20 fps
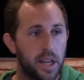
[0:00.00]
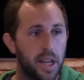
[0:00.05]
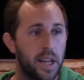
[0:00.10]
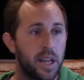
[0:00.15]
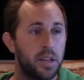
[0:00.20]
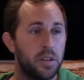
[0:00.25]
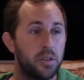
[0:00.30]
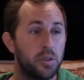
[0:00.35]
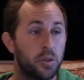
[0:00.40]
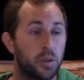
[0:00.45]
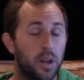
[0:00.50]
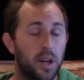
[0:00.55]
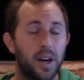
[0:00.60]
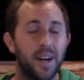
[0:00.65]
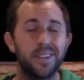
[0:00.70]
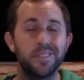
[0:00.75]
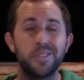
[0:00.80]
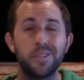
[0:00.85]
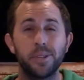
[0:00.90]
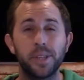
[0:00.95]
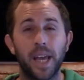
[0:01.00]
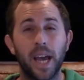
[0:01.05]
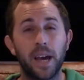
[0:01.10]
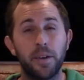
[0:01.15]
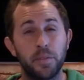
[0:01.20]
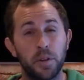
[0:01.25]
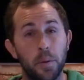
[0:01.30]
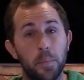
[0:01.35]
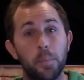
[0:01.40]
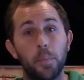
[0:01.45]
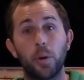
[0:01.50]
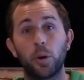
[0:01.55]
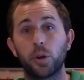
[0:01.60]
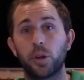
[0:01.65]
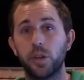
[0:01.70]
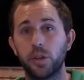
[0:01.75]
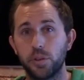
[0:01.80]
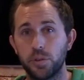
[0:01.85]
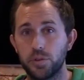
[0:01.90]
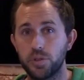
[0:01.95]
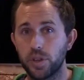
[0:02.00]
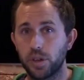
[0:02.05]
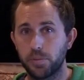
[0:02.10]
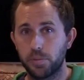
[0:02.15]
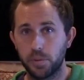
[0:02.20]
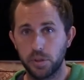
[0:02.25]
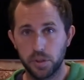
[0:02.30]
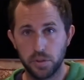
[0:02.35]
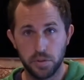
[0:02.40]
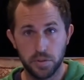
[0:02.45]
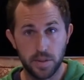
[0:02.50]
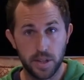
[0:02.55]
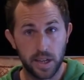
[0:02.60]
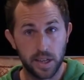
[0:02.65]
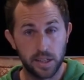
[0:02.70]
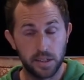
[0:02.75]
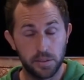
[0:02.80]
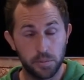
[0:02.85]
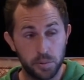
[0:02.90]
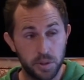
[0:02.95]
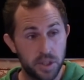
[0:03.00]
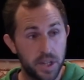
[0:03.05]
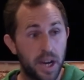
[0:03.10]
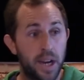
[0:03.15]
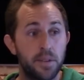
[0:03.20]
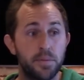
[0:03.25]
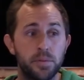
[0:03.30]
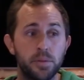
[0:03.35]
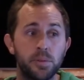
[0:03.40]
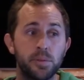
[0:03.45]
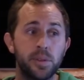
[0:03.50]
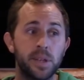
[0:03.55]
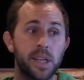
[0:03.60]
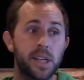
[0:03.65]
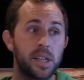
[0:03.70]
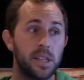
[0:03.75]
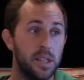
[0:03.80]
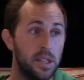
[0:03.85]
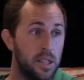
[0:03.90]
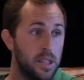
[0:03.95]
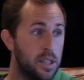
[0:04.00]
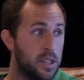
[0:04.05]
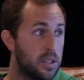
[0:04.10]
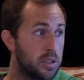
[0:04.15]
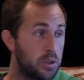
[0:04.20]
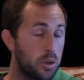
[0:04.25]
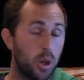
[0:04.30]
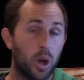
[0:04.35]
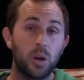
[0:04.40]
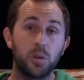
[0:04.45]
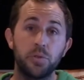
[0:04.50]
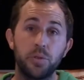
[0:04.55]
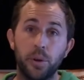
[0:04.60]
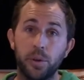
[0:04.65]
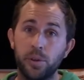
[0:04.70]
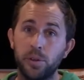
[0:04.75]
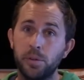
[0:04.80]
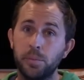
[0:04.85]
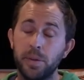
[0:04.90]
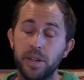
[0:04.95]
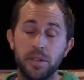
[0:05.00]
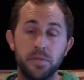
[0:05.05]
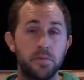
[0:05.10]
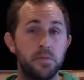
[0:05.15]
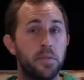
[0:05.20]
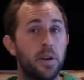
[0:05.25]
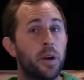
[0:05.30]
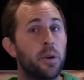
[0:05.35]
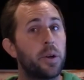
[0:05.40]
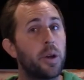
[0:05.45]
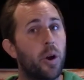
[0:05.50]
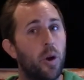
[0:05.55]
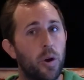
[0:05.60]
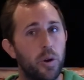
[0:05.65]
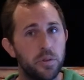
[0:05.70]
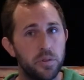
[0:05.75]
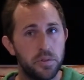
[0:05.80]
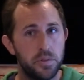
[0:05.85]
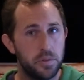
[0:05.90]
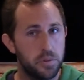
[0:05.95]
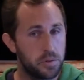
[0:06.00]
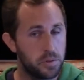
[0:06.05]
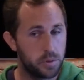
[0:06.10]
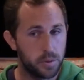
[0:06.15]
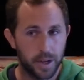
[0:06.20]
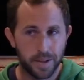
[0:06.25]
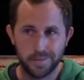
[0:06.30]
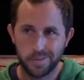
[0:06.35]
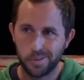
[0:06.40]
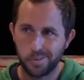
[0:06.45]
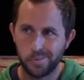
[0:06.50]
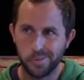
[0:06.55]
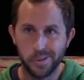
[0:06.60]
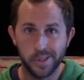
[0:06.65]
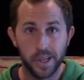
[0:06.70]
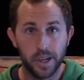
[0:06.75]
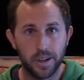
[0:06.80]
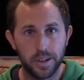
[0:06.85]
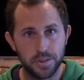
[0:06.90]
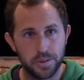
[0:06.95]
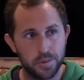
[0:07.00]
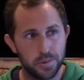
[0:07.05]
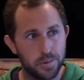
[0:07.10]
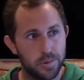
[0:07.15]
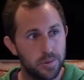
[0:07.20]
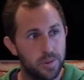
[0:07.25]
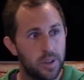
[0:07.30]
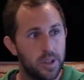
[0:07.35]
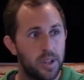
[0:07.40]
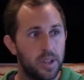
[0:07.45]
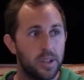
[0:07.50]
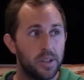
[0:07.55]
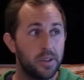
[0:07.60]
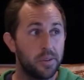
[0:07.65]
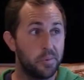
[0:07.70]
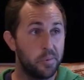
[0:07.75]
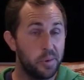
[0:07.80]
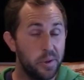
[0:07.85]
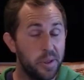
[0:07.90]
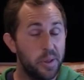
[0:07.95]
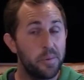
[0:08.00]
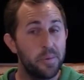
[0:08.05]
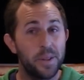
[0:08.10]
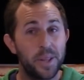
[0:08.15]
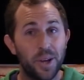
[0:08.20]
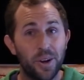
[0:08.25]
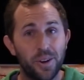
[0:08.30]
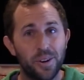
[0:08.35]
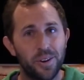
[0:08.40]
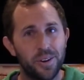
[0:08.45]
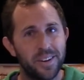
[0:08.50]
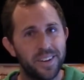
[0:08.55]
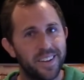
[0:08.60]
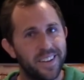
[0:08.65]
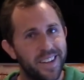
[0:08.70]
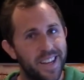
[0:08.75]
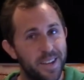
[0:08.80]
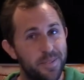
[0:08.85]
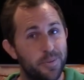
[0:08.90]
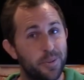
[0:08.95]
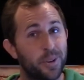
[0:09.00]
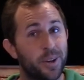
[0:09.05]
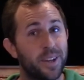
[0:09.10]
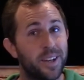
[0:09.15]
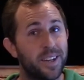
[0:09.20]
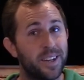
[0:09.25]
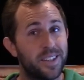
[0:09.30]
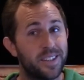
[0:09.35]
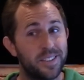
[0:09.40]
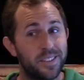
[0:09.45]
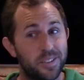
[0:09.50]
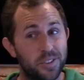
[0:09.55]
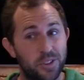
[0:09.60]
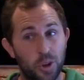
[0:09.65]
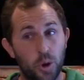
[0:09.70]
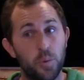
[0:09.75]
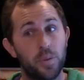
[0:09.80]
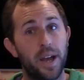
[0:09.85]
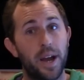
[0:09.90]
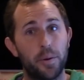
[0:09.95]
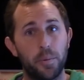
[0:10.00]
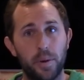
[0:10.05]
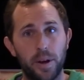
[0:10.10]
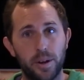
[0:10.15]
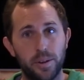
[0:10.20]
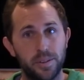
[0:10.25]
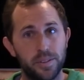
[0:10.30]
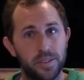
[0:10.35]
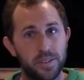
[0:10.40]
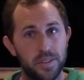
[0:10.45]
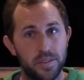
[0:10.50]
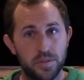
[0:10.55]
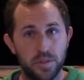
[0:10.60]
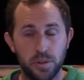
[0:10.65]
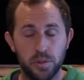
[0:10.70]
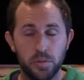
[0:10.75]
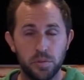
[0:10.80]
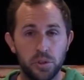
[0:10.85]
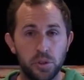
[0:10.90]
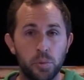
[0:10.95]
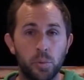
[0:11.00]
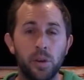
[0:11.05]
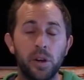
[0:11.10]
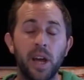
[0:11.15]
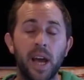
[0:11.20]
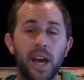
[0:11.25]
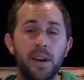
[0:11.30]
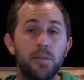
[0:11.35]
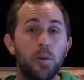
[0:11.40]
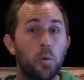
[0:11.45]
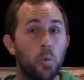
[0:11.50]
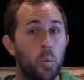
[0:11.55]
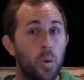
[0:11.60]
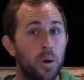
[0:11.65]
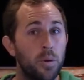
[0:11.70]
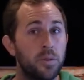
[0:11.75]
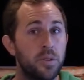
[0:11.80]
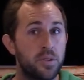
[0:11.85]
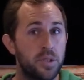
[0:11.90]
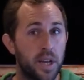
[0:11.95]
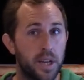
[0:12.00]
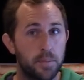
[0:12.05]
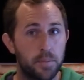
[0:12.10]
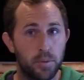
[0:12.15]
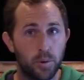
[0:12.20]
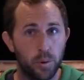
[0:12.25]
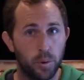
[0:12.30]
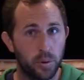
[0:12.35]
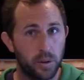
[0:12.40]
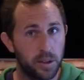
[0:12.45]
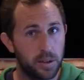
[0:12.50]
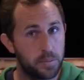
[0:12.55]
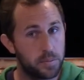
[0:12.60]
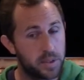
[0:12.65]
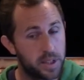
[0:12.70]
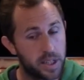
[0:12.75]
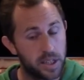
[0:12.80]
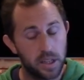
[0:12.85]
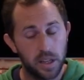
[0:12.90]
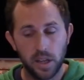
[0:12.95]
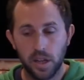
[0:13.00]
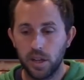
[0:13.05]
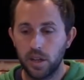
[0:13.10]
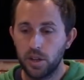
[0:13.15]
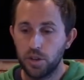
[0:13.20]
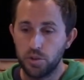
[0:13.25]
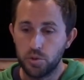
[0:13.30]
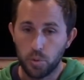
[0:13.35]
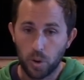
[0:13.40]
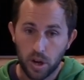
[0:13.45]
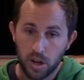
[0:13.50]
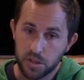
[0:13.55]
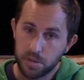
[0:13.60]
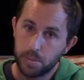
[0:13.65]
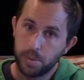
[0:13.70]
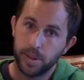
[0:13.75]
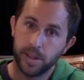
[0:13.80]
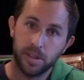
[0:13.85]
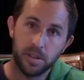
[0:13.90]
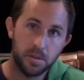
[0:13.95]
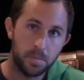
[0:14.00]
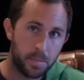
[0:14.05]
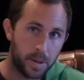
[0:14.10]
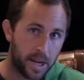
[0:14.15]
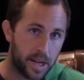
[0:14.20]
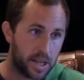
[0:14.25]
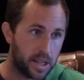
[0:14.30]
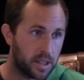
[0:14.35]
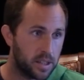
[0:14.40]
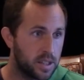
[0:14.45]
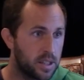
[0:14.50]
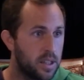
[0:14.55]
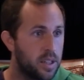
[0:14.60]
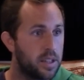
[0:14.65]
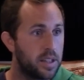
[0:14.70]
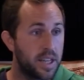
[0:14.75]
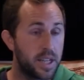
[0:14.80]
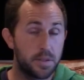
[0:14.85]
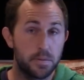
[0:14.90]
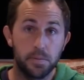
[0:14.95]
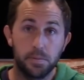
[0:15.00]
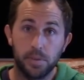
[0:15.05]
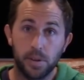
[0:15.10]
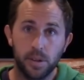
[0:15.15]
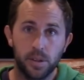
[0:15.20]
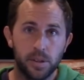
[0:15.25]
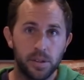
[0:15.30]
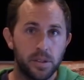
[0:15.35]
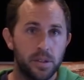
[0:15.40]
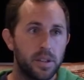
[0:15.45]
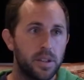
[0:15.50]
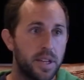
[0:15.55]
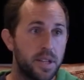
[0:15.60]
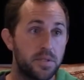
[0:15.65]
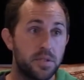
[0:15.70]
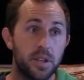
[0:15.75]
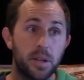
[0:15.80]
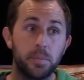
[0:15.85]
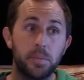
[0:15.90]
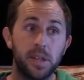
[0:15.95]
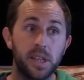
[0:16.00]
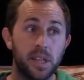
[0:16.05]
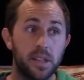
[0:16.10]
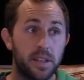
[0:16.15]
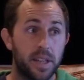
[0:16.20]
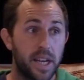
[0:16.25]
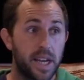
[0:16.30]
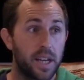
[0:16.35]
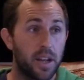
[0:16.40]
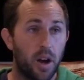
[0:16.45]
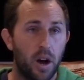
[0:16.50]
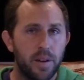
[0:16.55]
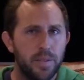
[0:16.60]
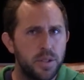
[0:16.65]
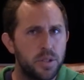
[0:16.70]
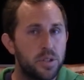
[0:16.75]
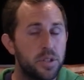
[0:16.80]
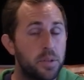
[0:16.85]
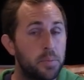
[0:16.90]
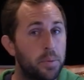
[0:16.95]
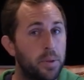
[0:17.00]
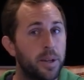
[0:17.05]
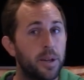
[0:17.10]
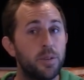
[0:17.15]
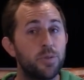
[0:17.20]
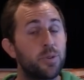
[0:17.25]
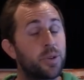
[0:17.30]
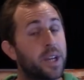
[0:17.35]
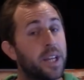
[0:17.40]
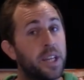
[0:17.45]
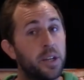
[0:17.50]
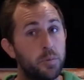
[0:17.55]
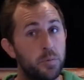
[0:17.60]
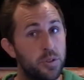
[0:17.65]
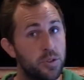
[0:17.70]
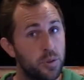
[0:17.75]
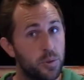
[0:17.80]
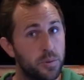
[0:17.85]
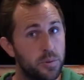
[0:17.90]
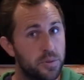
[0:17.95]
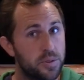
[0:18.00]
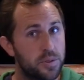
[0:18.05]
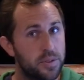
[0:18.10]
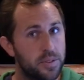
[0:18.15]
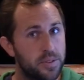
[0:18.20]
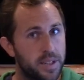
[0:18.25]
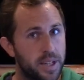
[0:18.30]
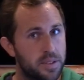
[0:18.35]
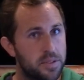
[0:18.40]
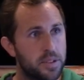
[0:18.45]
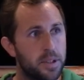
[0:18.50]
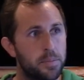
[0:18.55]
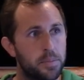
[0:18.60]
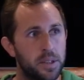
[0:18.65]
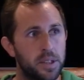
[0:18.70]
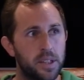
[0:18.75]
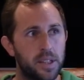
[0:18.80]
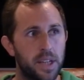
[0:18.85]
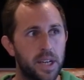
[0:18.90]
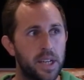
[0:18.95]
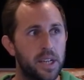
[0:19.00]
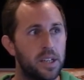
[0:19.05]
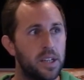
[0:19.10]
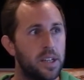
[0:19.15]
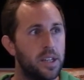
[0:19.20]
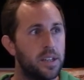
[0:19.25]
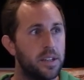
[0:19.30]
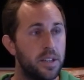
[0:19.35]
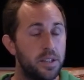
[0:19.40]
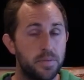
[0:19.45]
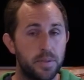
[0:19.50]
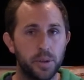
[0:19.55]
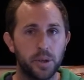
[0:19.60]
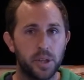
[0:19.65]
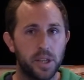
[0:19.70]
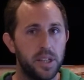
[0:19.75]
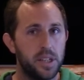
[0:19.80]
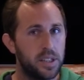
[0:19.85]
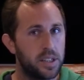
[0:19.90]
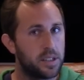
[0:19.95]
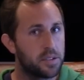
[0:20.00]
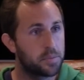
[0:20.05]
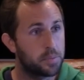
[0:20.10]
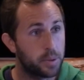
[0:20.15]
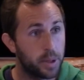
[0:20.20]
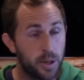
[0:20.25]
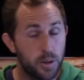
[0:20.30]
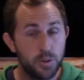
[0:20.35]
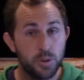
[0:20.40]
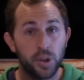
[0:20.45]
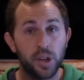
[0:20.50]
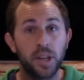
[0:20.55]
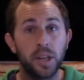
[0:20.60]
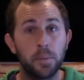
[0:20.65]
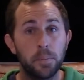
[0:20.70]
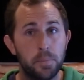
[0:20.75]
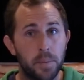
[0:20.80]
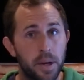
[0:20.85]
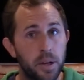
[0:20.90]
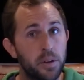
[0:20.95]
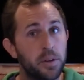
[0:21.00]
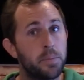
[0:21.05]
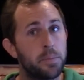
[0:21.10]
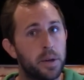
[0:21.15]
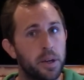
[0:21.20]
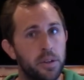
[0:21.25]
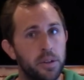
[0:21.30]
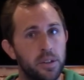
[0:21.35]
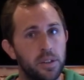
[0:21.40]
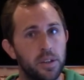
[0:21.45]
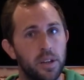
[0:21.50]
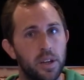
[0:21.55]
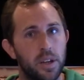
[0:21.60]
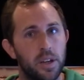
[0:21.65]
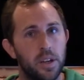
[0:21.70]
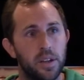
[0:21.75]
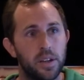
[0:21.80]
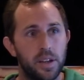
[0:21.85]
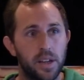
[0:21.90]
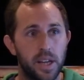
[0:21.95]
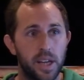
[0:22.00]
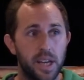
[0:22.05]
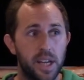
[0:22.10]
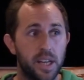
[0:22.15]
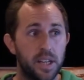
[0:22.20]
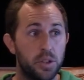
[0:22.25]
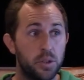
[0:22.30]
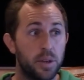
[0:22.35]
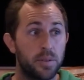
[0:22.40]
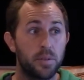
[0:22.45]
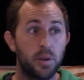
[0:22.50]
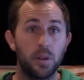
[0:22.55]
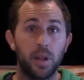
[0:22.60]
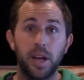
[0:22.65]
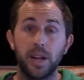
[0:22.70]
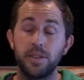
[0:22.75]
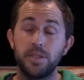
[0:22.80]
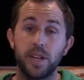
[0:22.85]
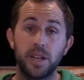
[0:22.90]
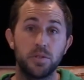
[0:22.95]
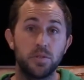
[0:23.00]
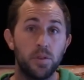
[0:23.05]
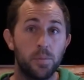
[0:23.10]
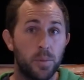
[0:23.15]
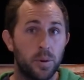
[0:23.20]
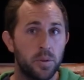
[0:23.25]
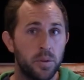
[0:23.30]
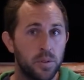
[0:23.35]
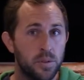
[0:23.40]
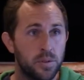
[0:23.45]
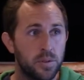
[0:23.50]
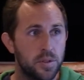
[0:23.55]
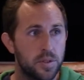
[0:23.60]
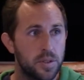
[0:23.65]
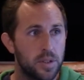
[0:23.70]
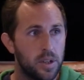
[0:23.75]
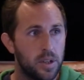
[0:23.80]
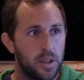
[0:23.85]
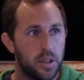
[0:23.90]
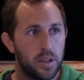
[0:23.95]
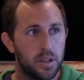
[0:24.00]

And you're constantly having to market yourself when you do that, which I feel like long term is very hard to do. You have to really hustle really hard if you're gonna go that route. So you wanna have a well-designed program that draws players back. It's fun. It's something that obviously players are getting results. That's something that is very key. If players are getting better and better and you have a lot of testimonials,